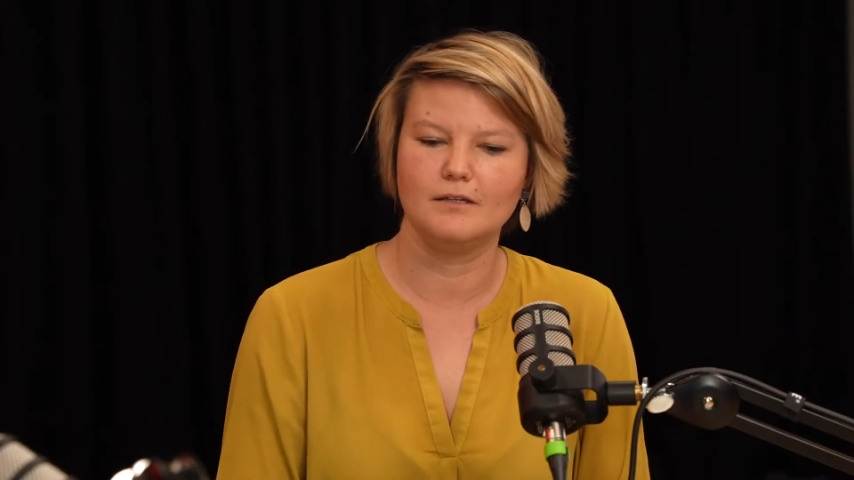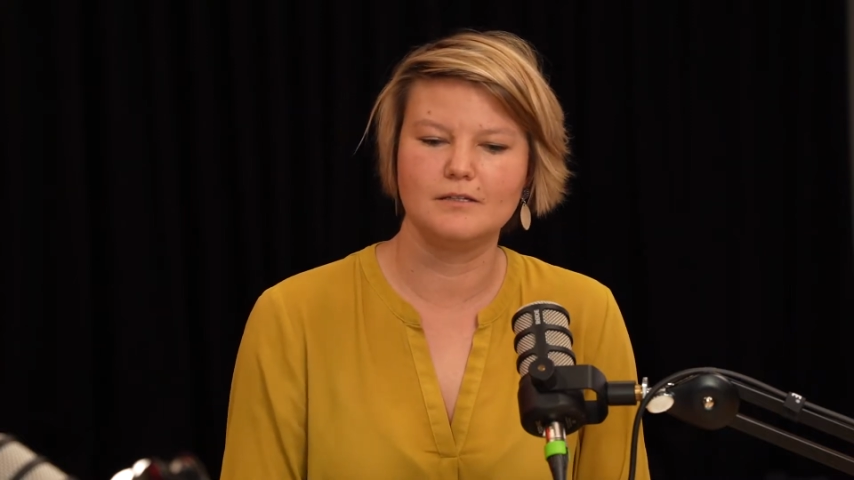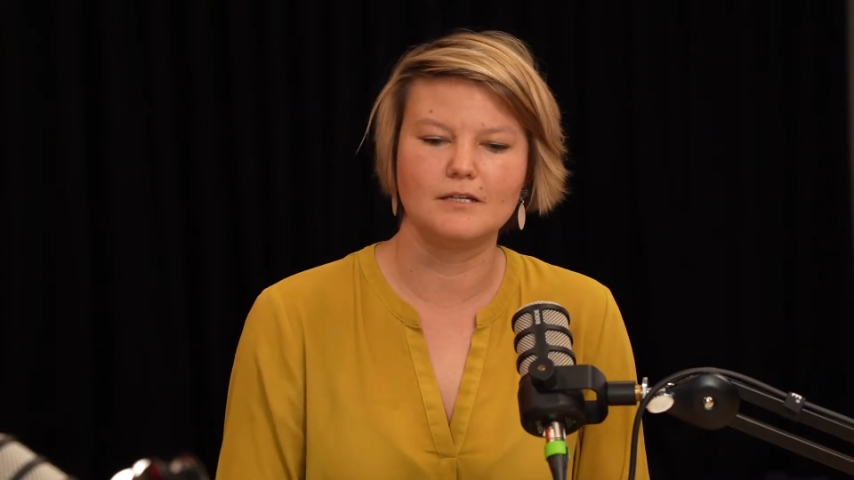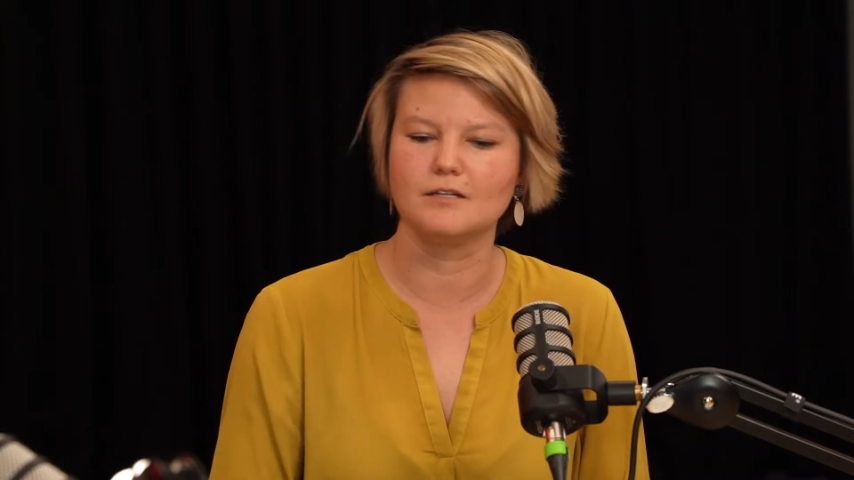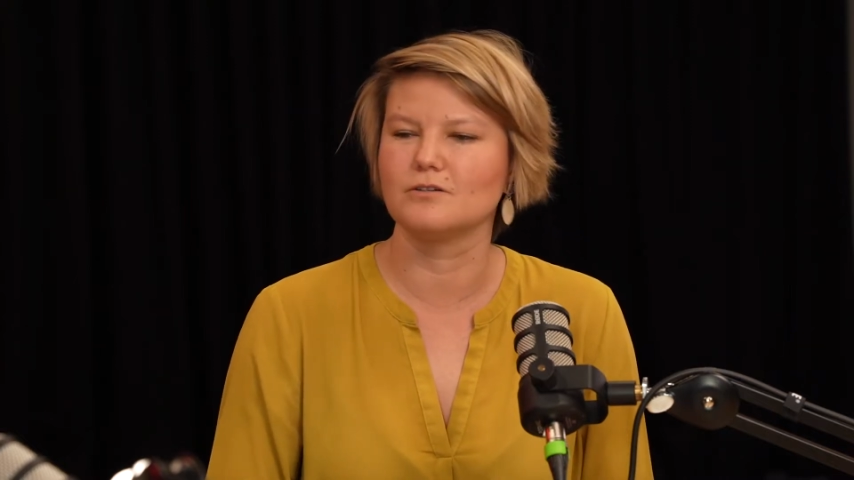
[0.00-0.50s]

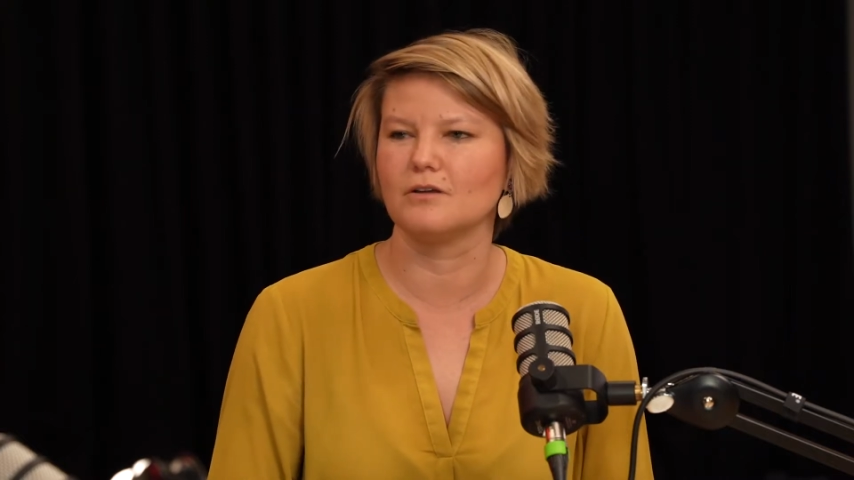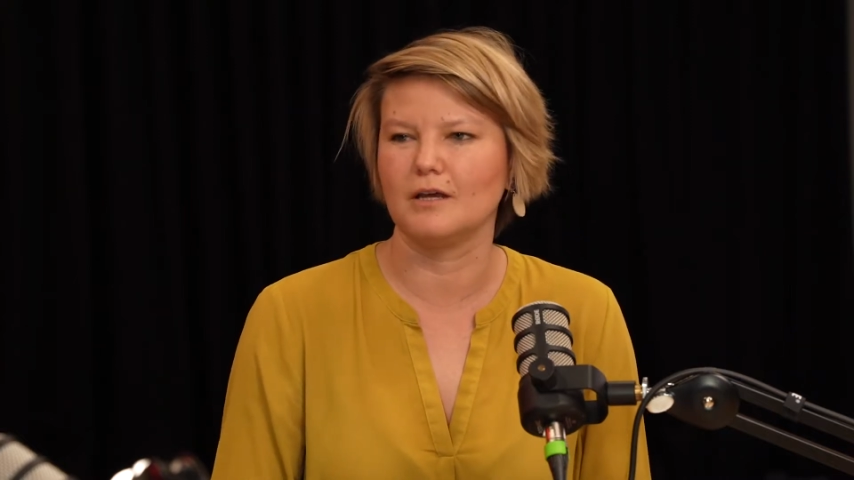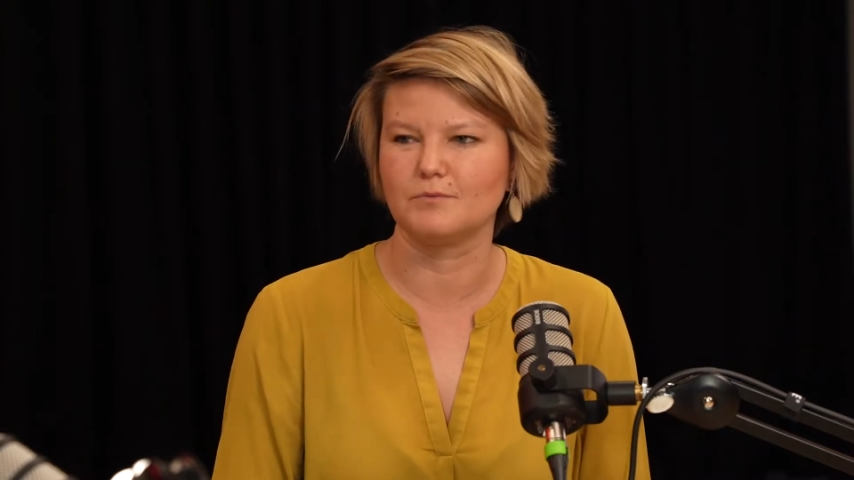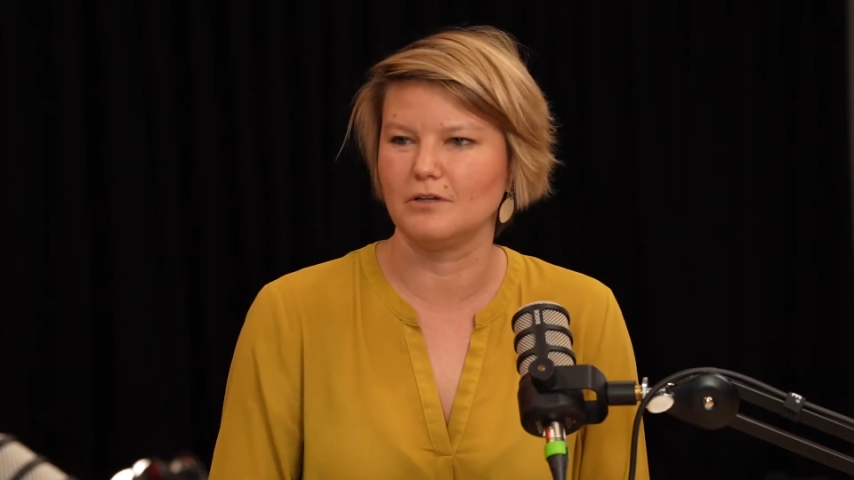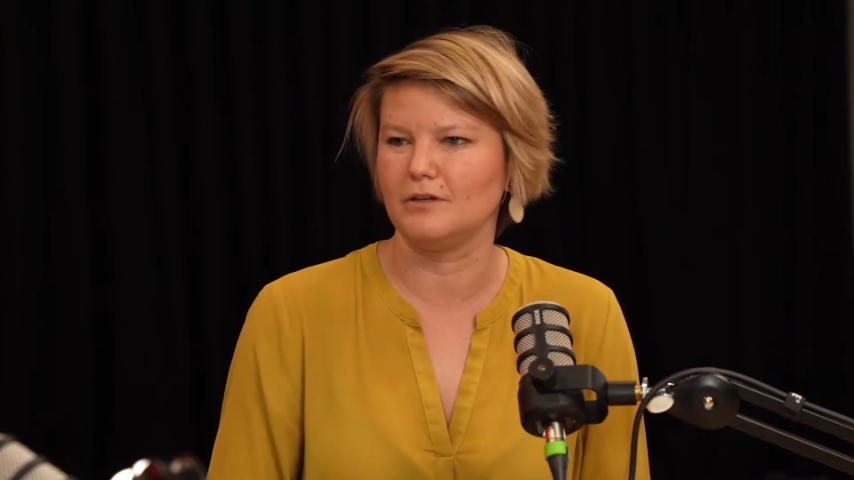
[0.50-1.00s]
touches on
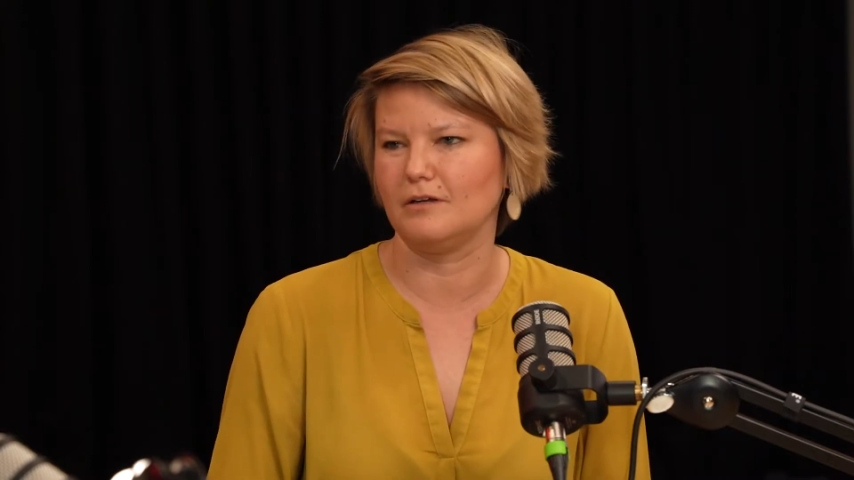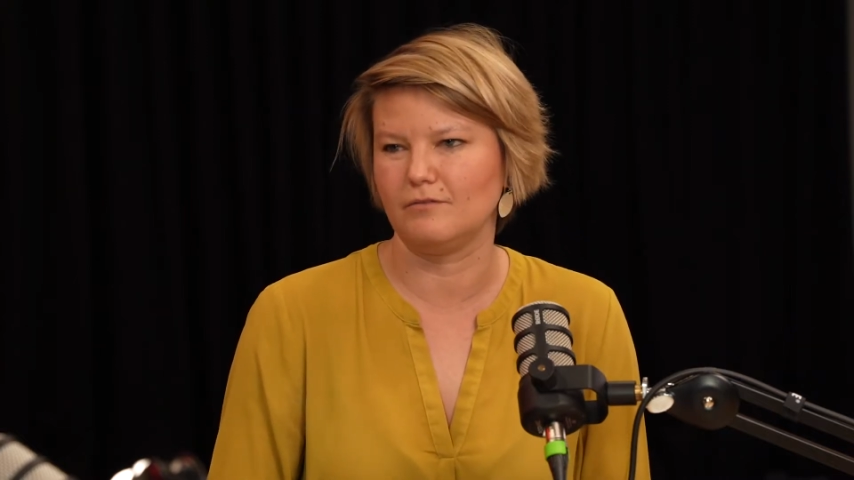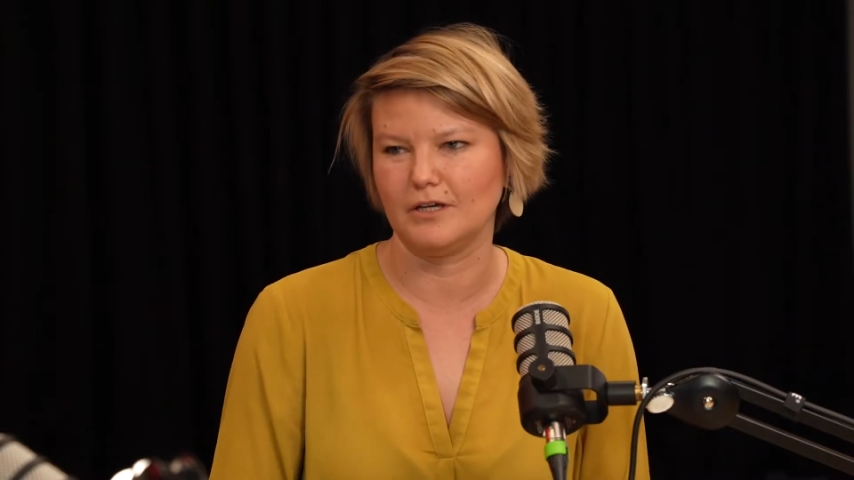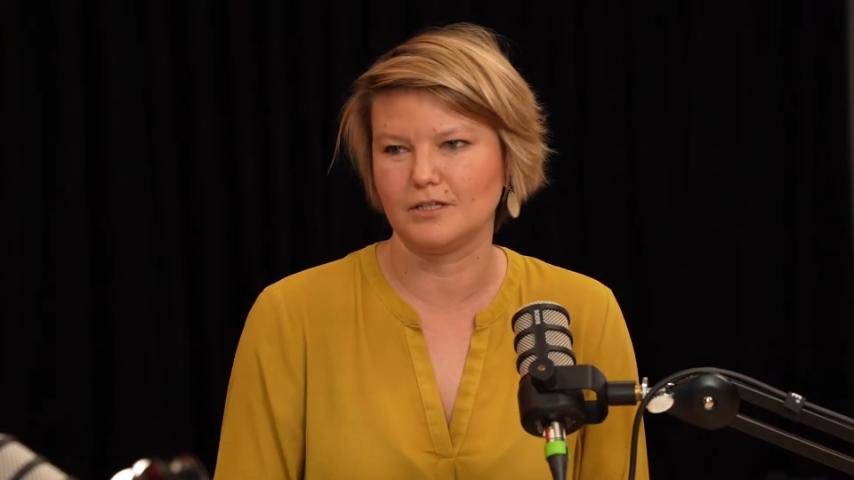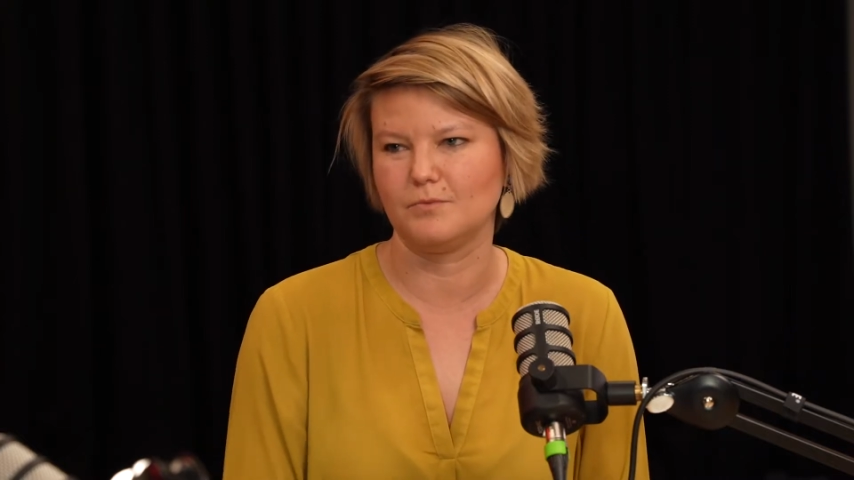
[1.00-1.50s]
absolutely
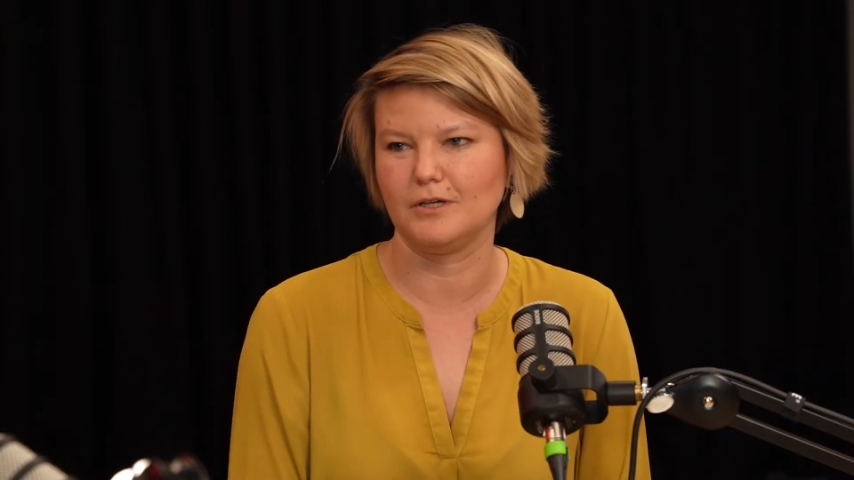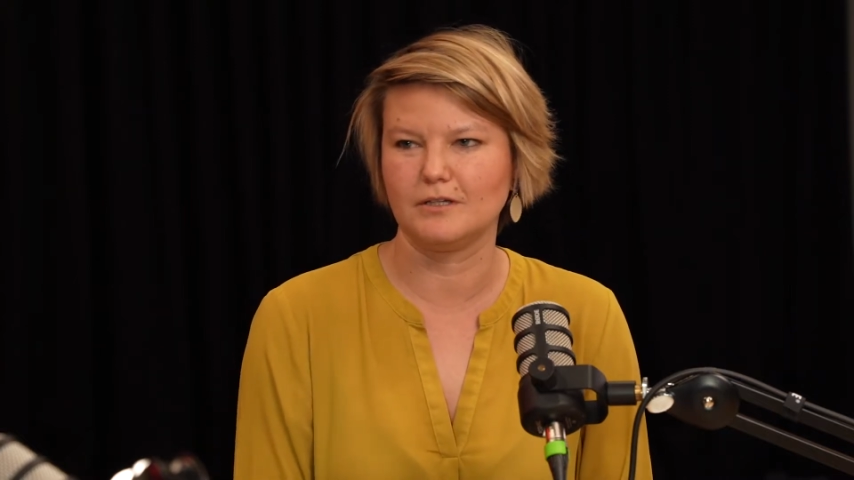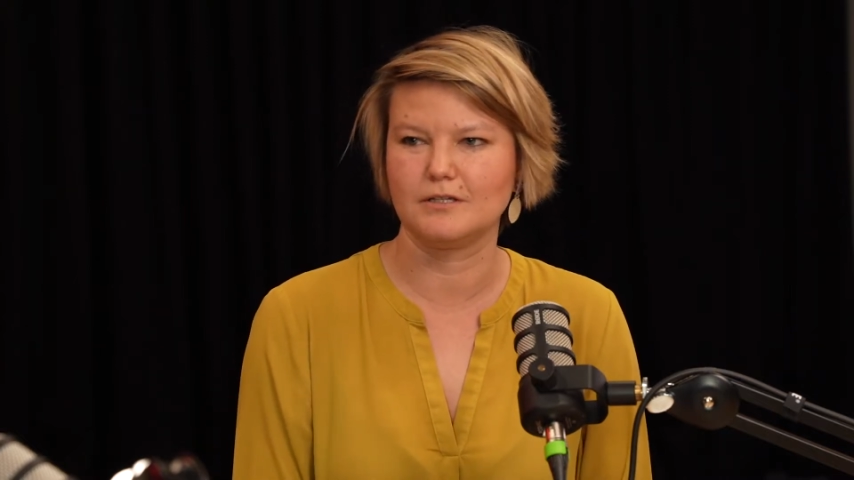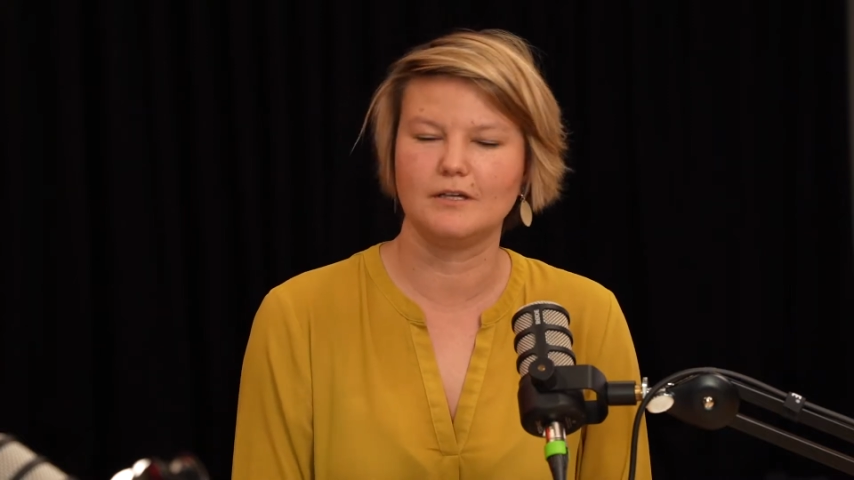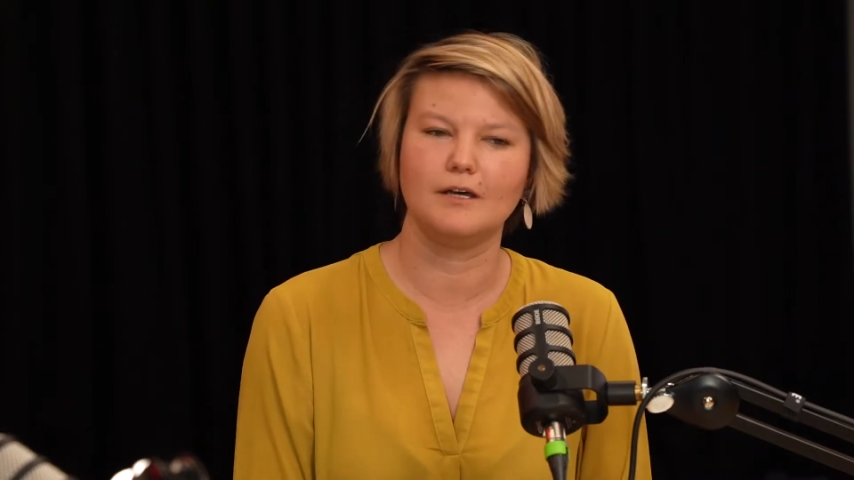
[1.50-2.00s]
every
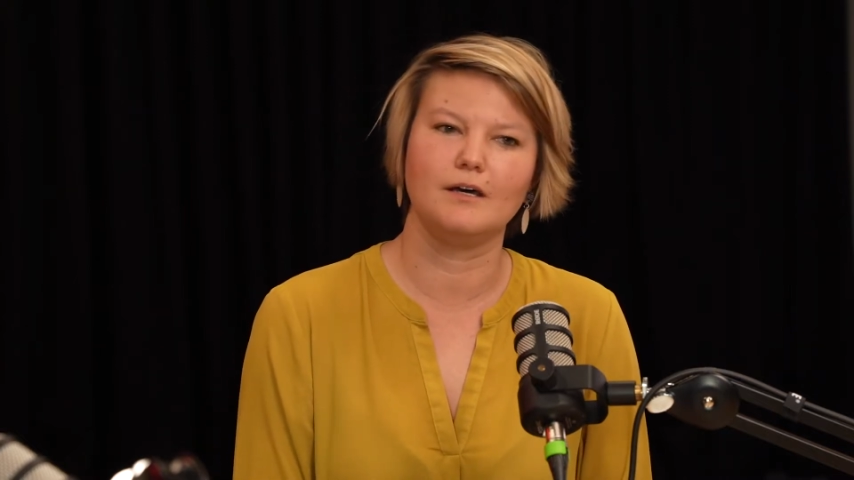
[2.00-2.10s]
aspect.